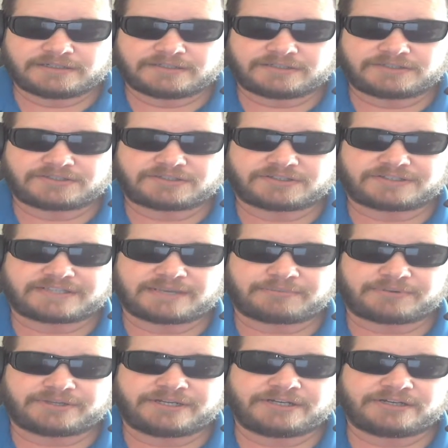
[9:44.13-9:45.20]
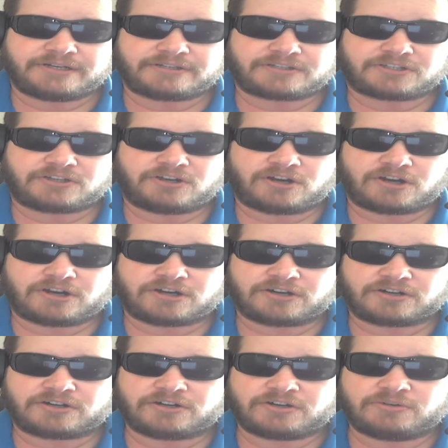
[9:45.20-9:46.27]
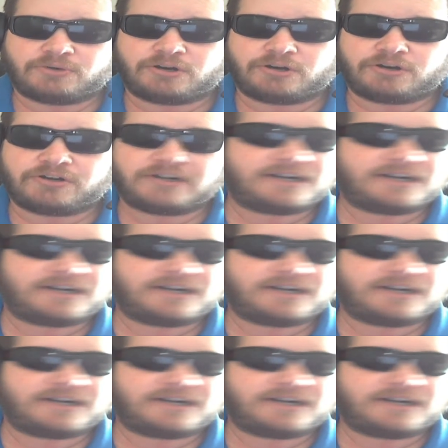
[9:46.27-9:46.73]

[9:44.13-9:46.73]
this example here, the car will.